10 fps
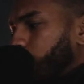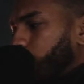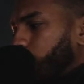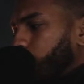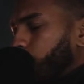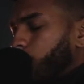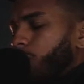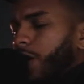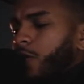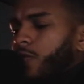though
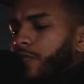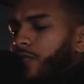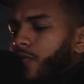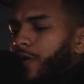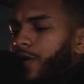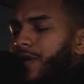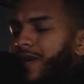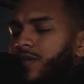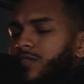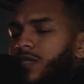they are important,
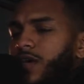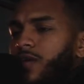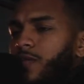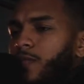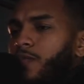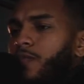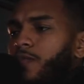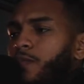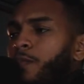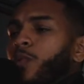it is
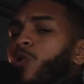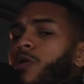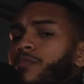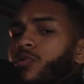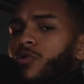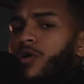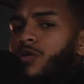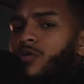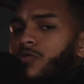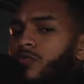more important
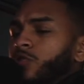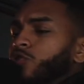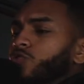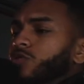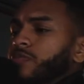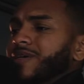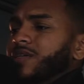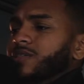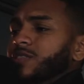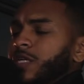for you to be
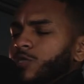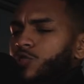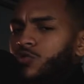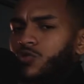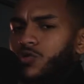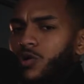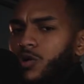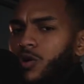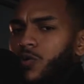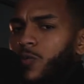intentional
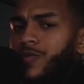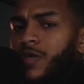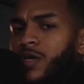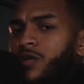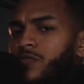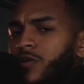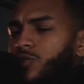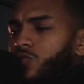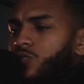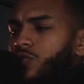with the
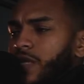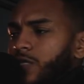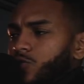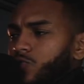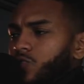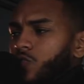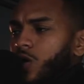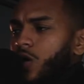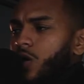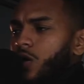individuals that you
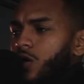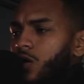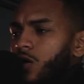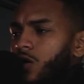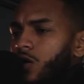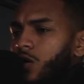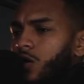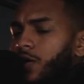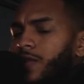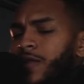
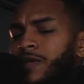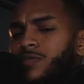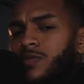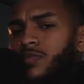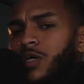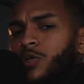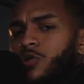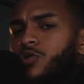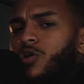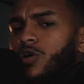claim to be in
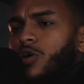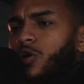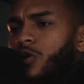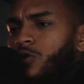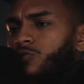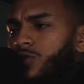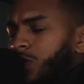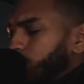your close-knit